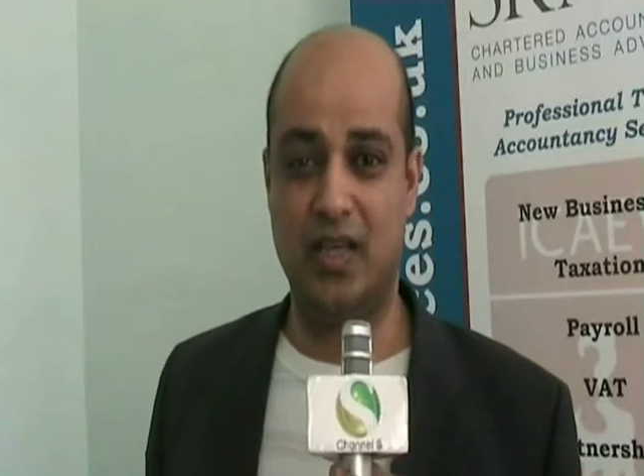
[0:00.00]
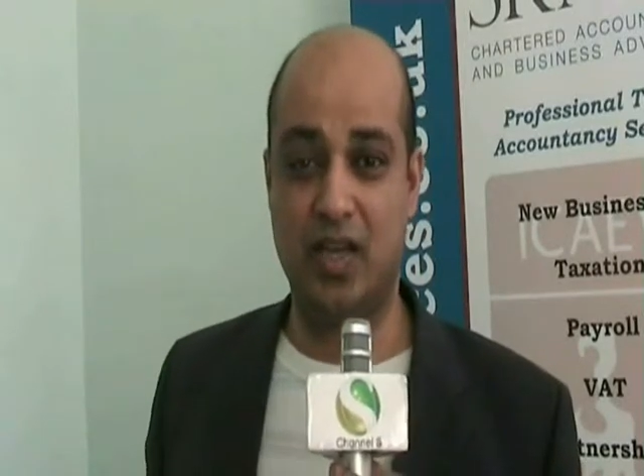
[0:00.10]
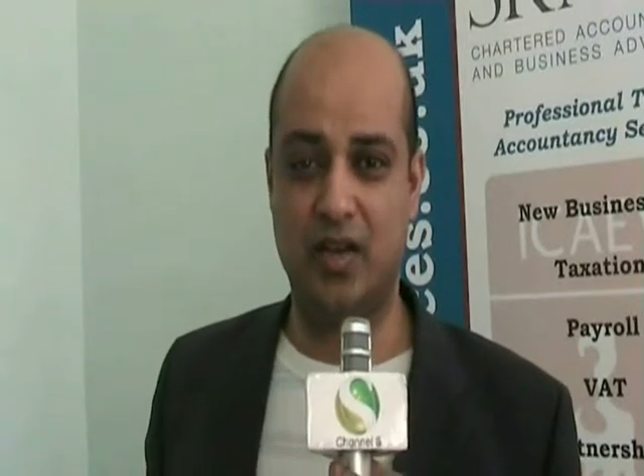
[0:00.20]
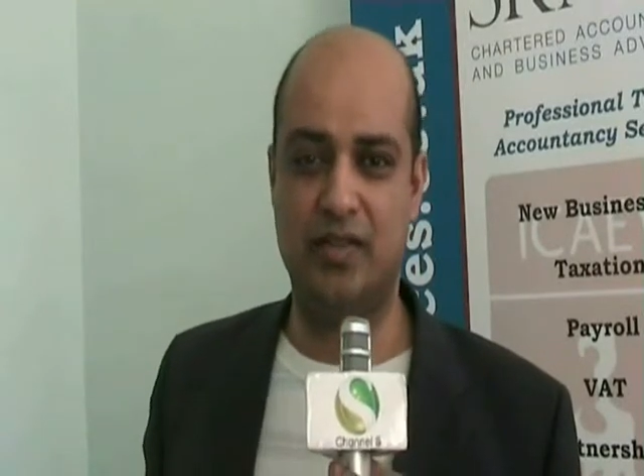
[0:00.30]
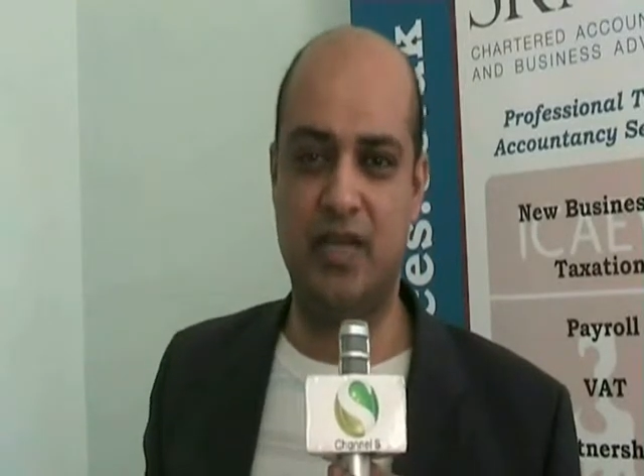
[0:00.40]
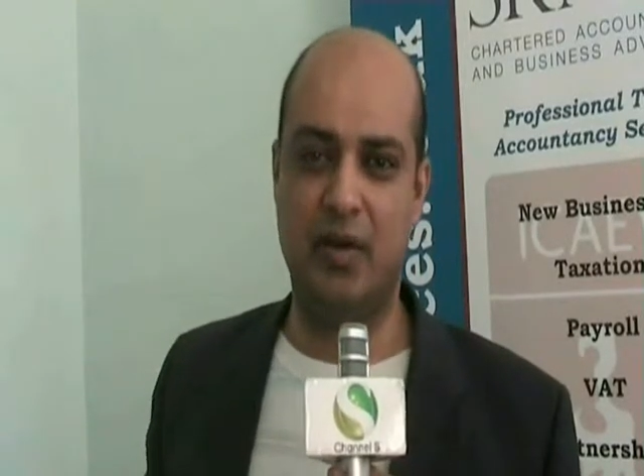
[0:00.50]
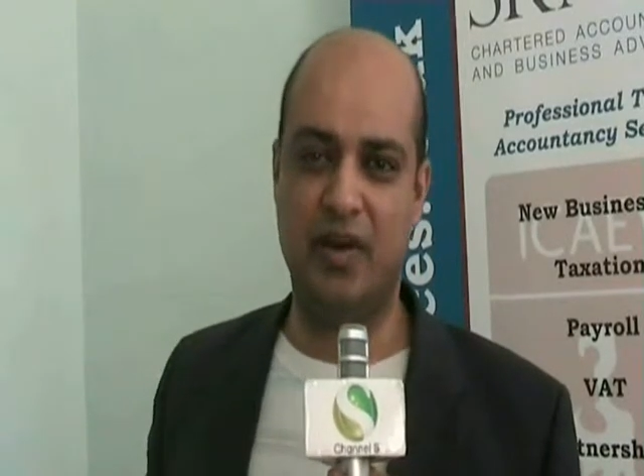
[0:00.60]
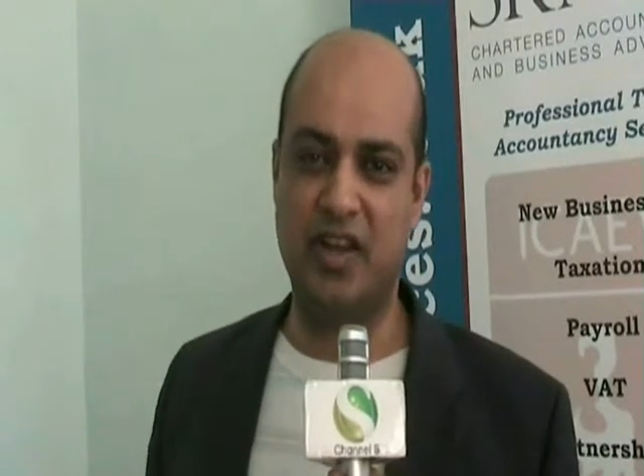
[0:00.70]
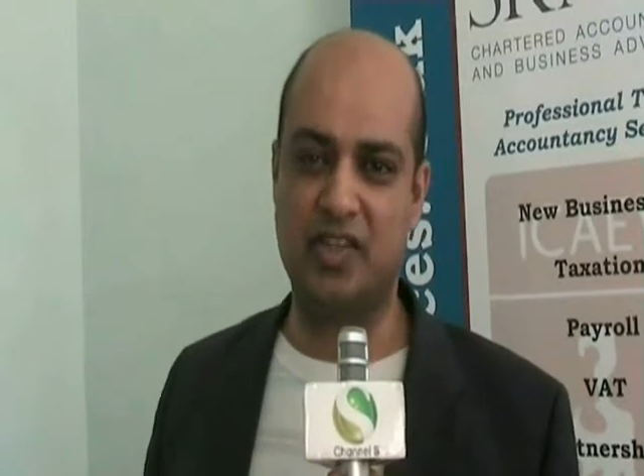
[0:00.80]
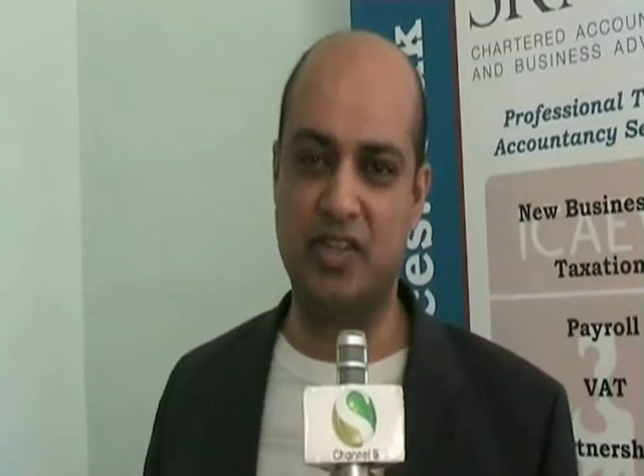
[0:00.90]
encourage
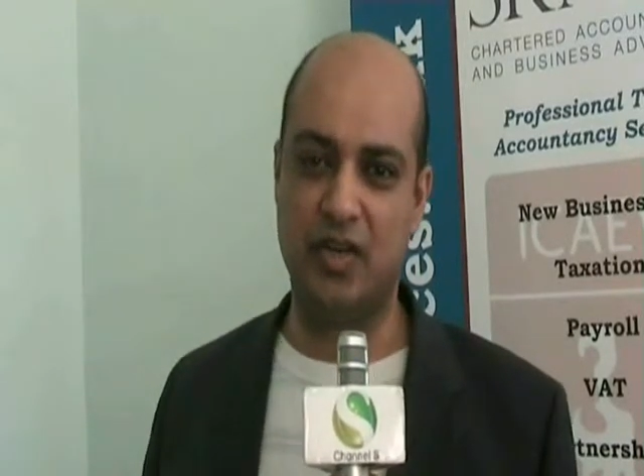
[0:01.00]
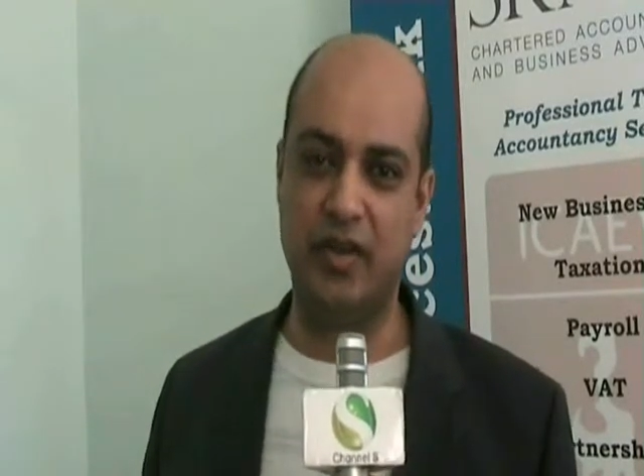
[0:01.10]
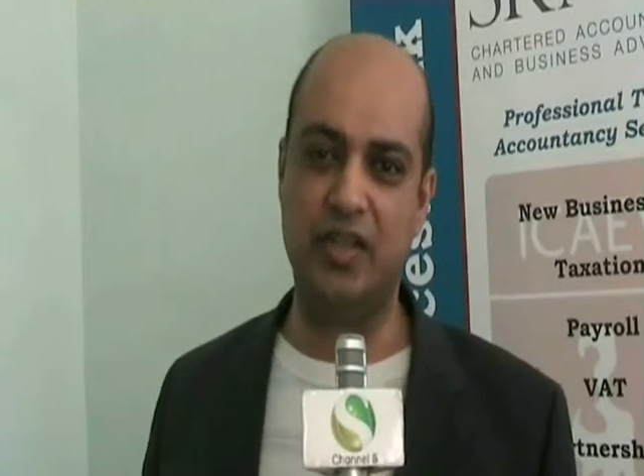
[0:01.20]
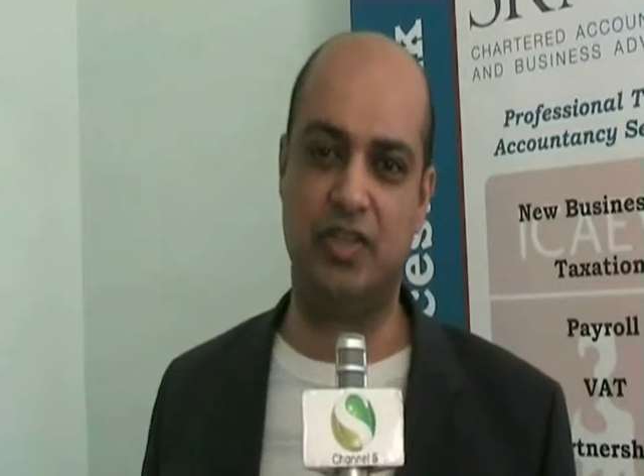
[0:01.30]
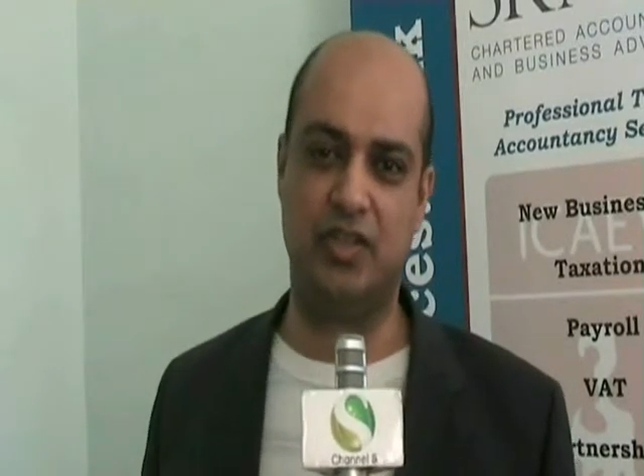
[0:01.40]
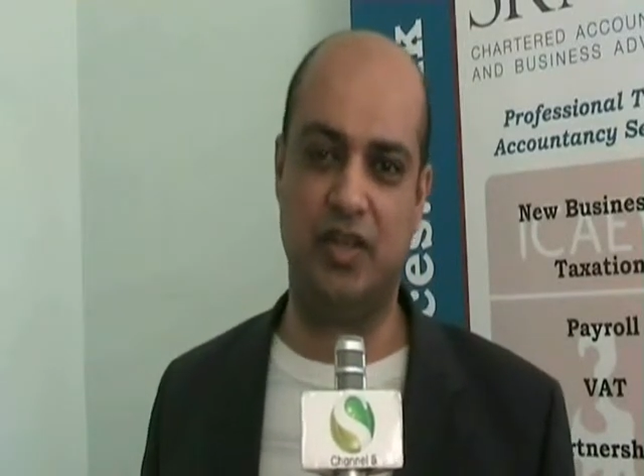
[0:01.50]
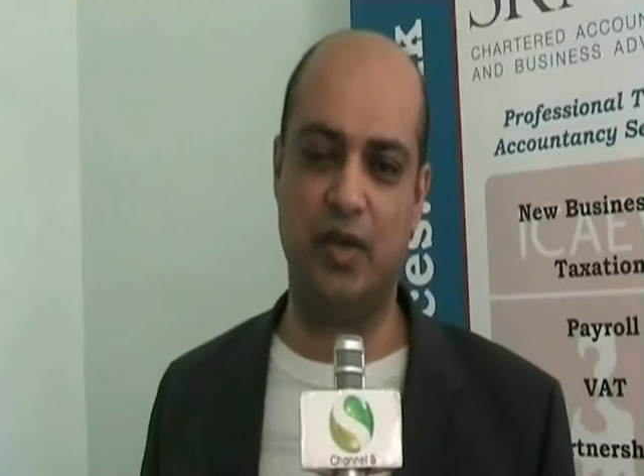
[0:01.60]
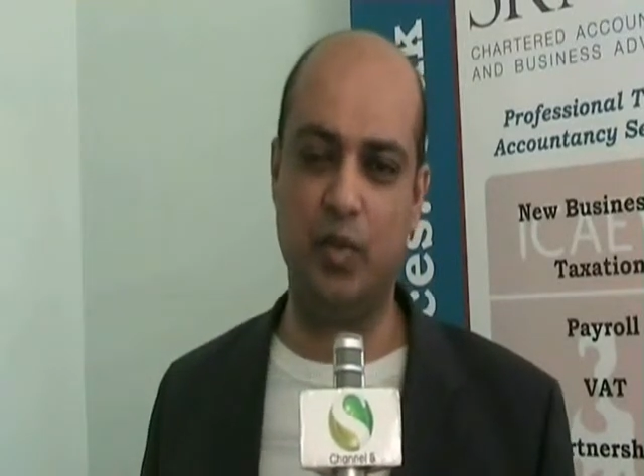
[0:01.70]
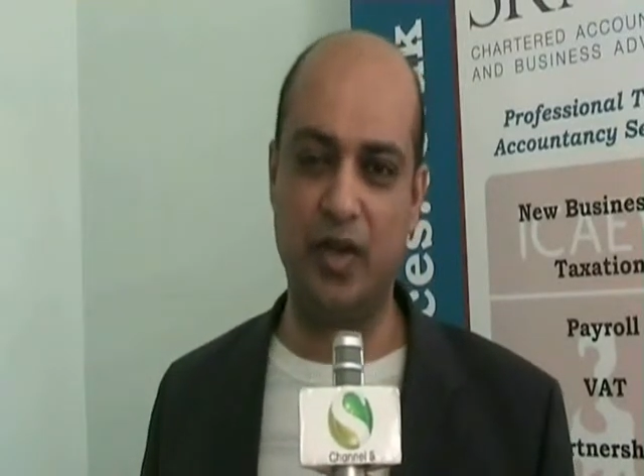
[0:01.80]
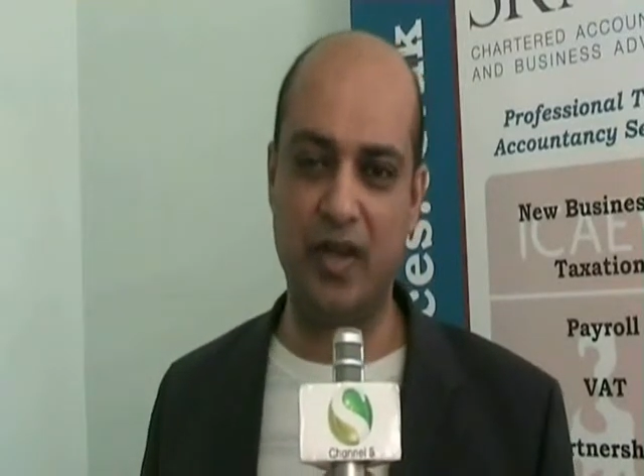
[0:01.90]
our next generation.
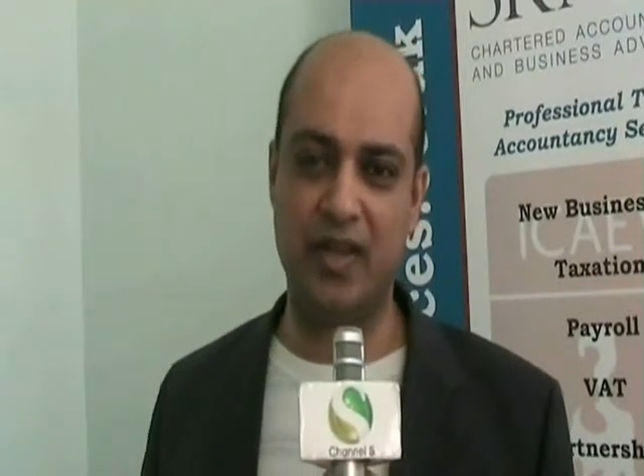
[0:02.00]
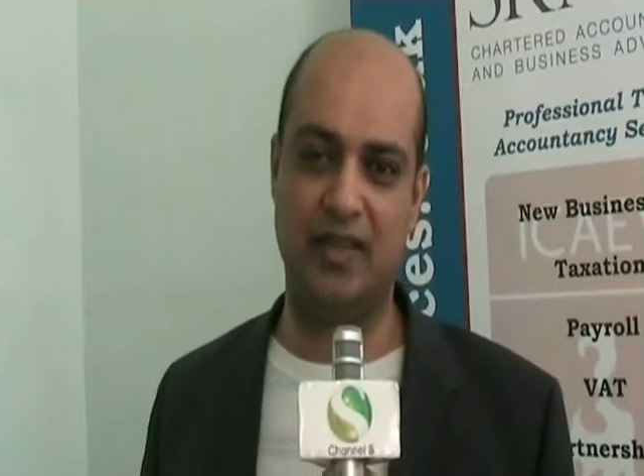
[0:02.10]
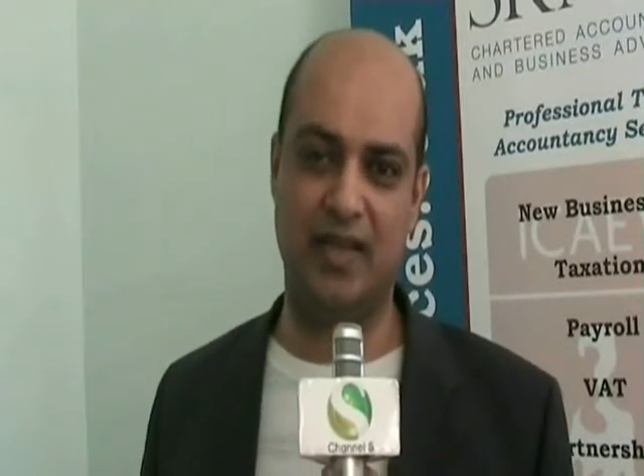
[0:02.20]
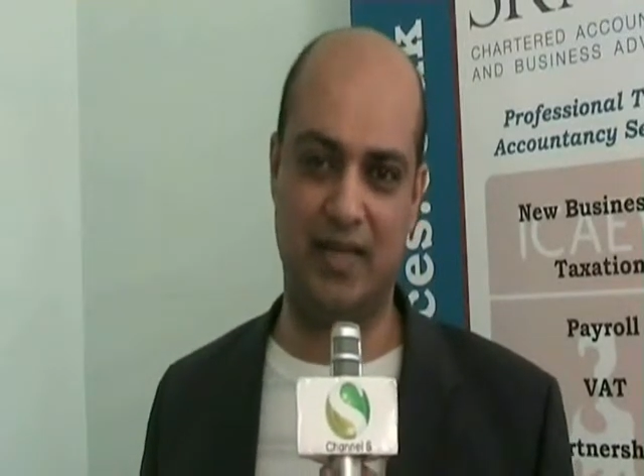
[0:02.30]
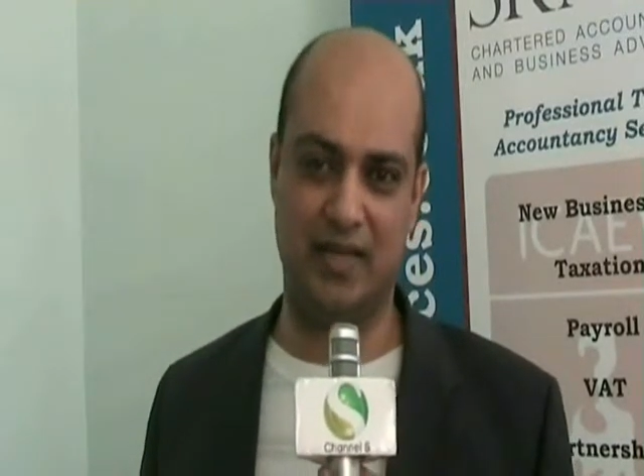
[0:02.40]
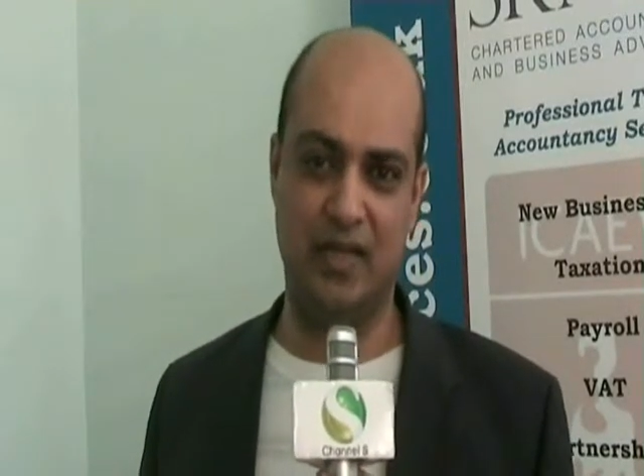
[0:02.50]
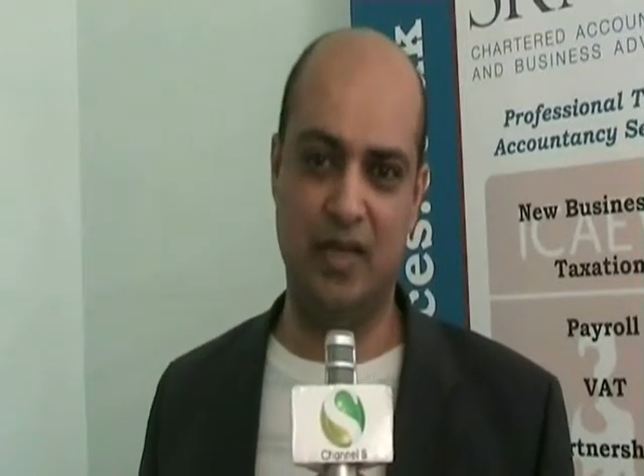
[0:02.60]
And we need that.